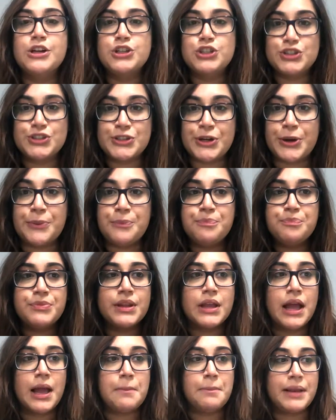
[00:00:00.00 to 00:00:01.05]
So
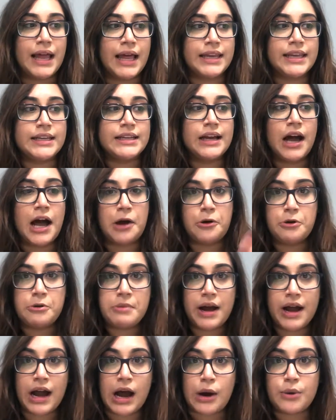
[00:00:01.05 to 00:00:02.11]
planning hour
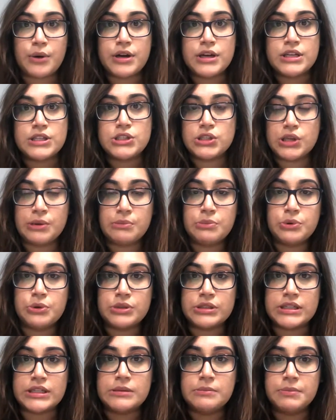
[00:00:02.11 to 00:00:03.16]
by hour is so
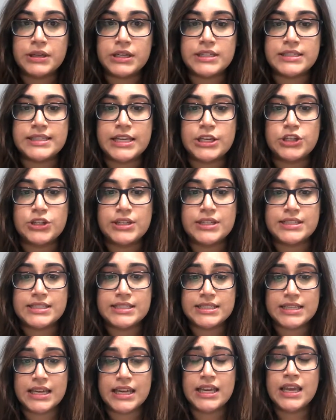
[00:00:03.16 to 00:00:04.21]
important, because then you can
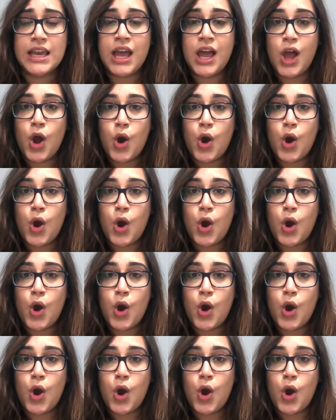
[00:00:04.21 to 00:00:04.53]
see